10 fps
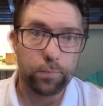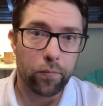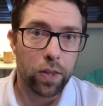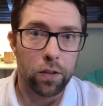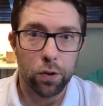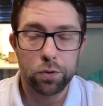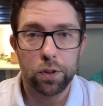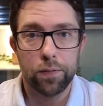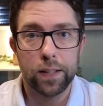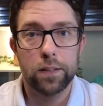And those are the
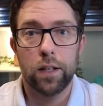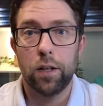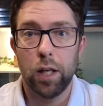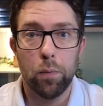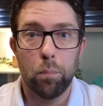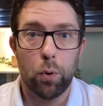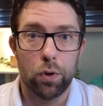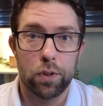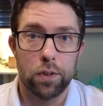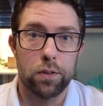things that are
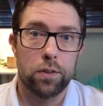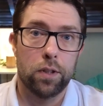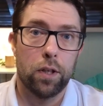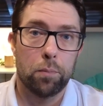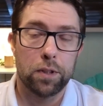imported because the